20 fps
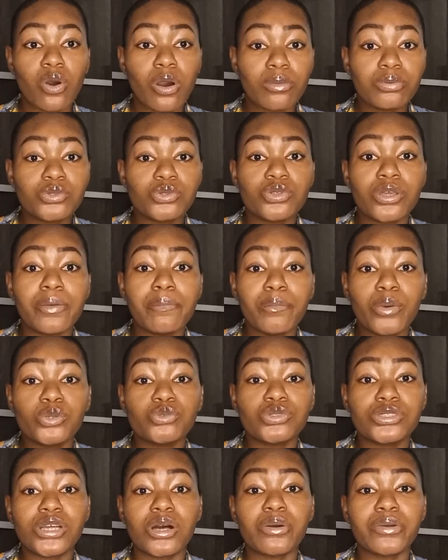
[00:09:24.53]
go up to a
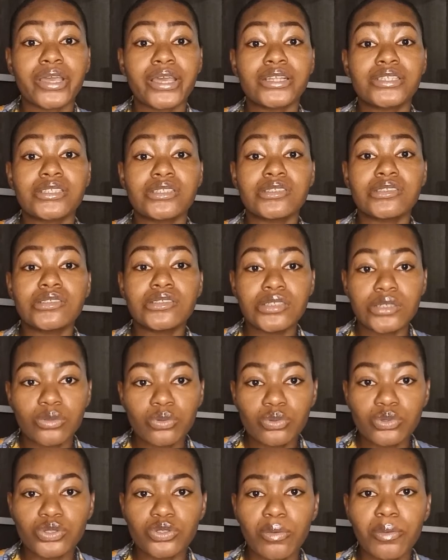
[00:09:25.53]
month without getting
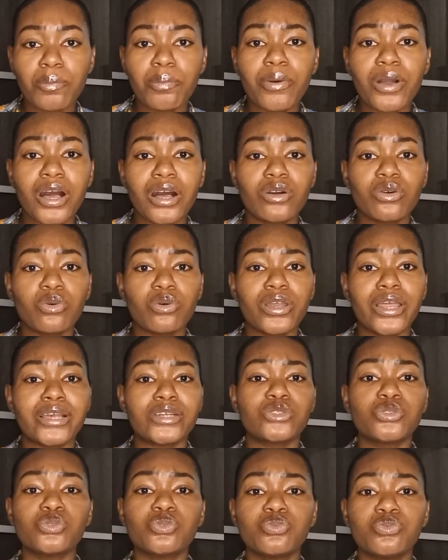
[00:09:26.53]
sales. Some people can go
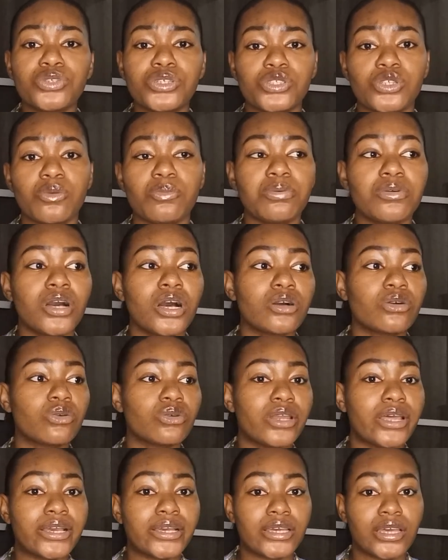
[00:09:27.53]
like 2 weeks. Some people can
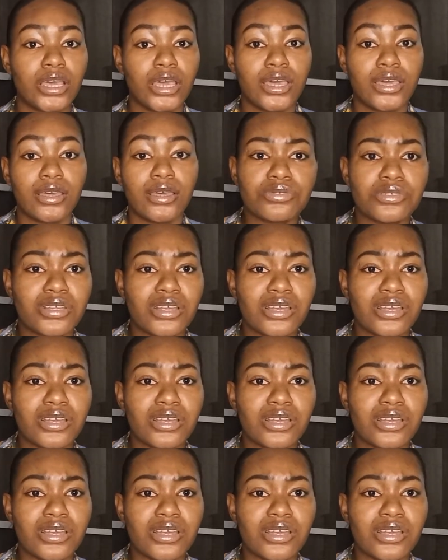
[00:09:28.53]
go like 2